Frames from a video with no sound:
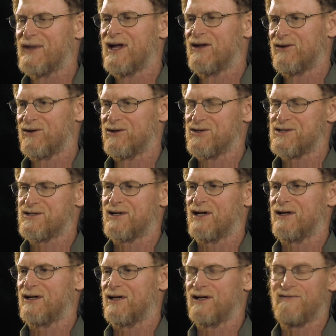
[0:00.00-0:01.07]
There's
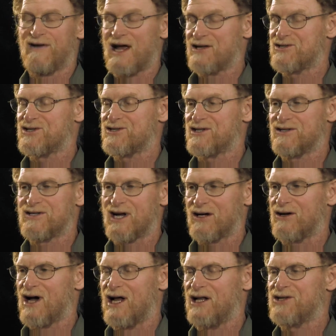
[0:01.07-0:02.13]
the advances in
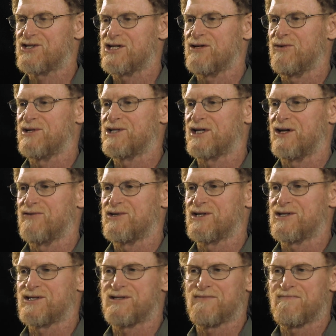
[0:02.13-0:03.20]
technology, which gives
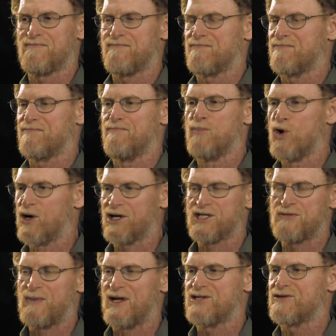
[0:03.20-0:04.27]
us more
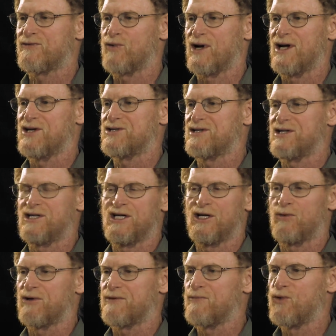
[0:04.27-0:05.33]
expensive ways to deal
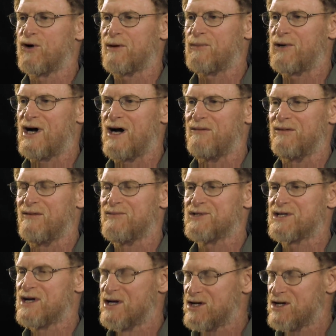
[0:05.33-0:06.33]
with more problems,